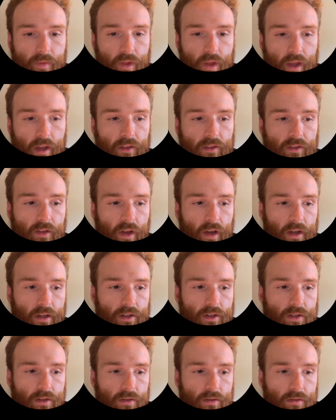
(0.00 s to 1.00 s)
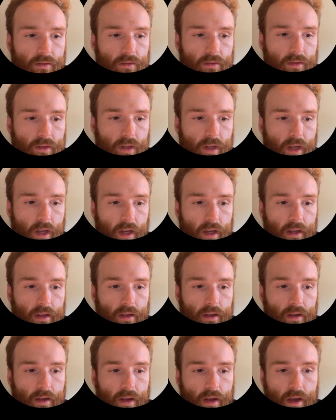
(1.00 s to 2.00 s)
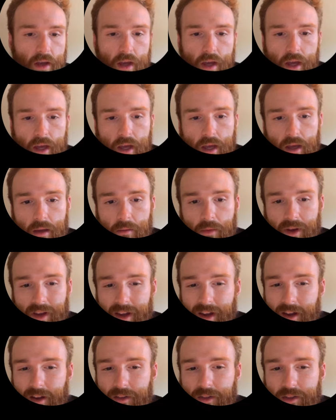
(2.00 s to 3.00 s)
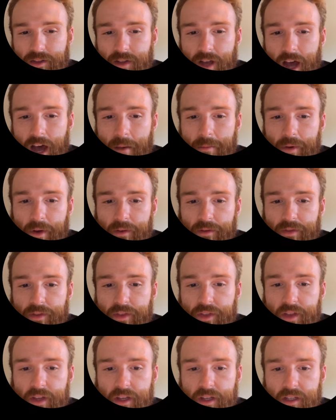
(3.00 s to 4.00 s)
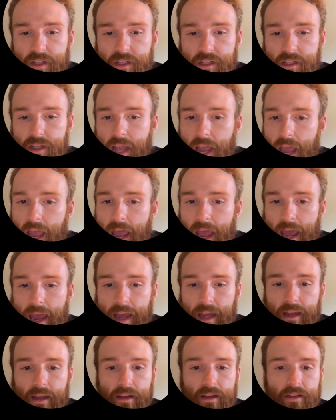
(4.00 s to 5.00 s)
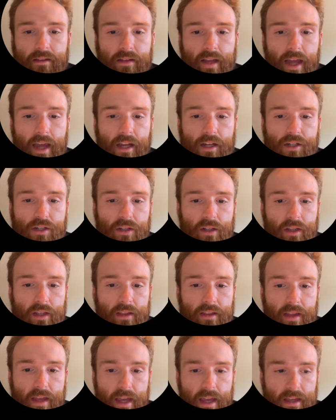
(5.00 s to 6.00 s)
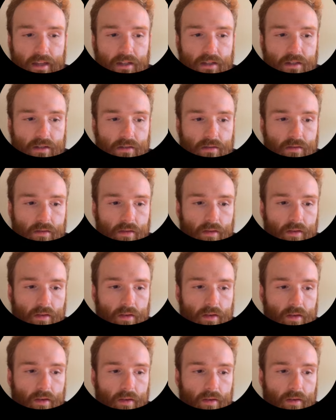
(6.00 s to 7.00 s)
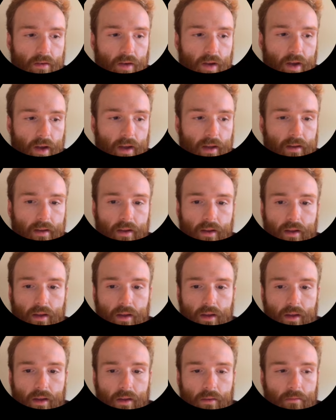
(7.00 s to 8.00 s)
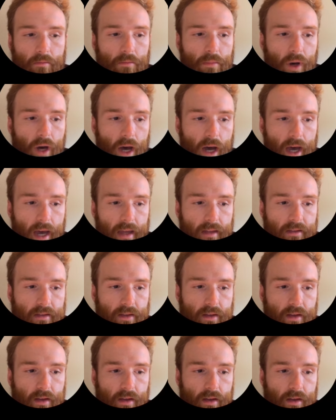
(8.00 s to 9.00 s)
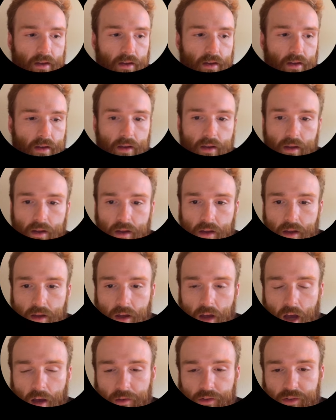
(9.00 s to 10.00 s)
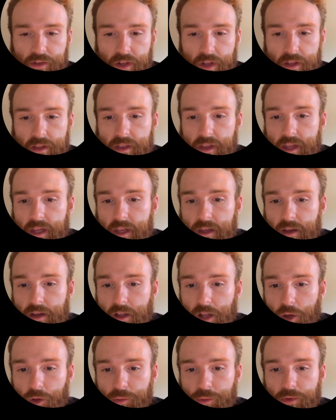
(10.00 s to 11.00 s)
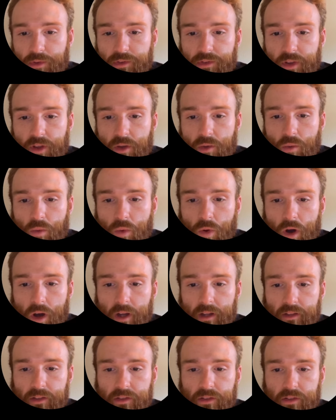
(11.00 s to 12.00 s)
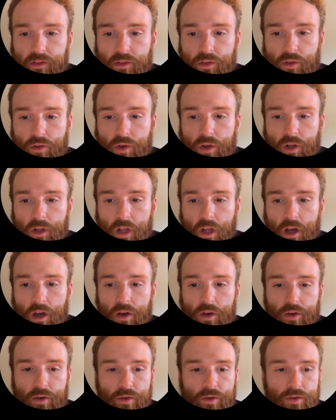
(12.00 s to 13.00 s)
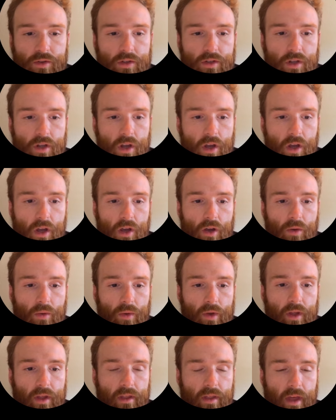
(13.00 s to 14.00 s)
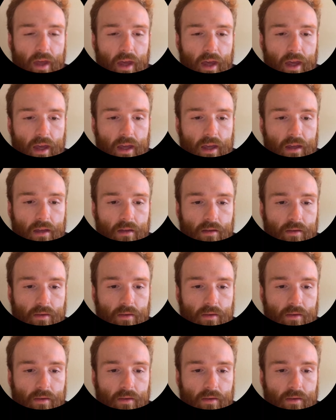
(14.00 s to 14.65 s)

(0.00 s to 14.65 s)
as such. Okay. But here the top of the stack is actually this, right? But obviously the close parenthesis wants to close with a